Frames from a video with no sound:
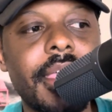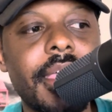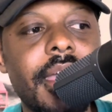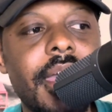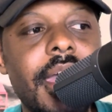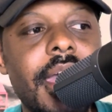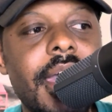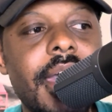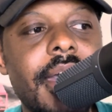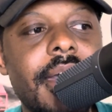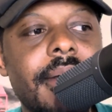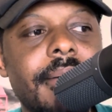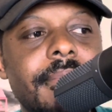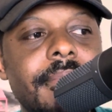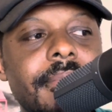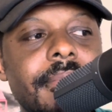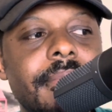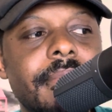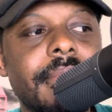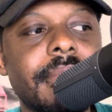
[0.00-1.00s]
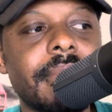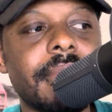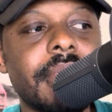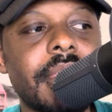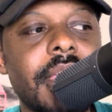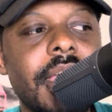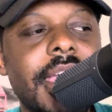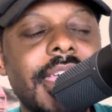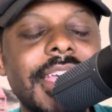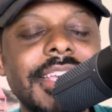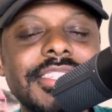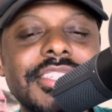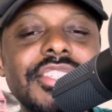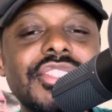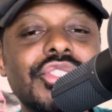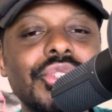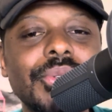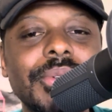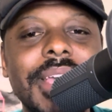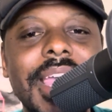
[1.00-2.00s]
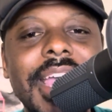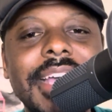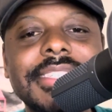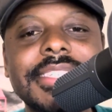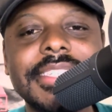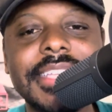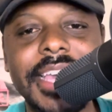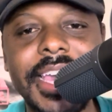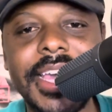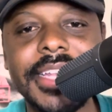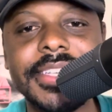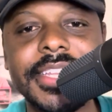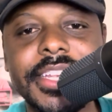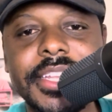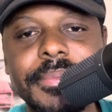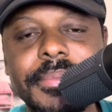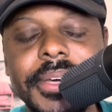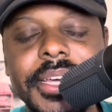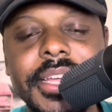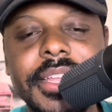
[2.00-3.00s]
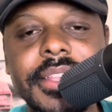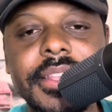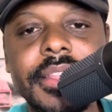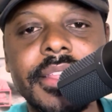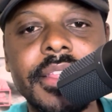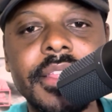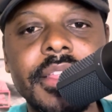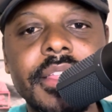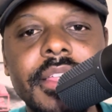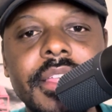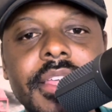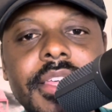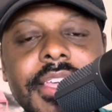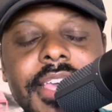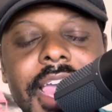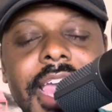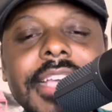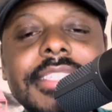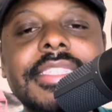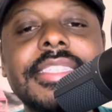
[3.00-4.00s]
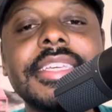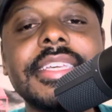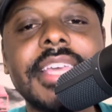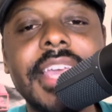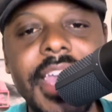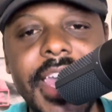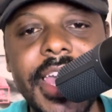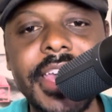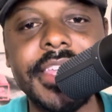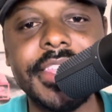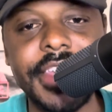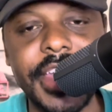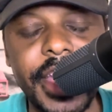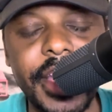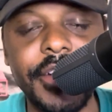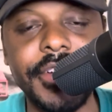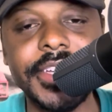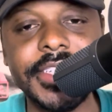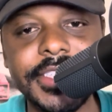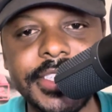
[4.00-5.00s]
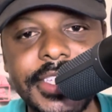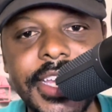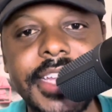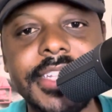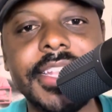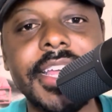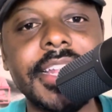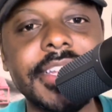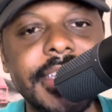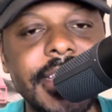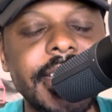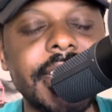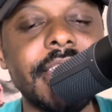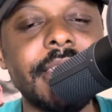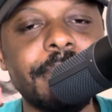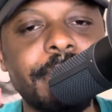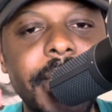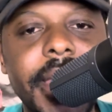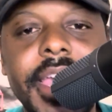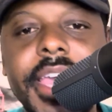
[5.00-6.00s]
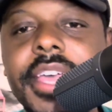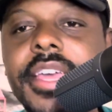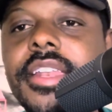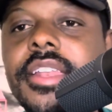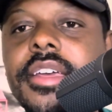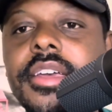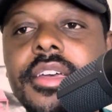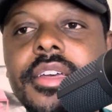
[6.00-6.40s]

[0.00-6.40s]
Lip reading: I guess she sued Cassie and Diddy, but Cassie and Carrie said that Diddy paid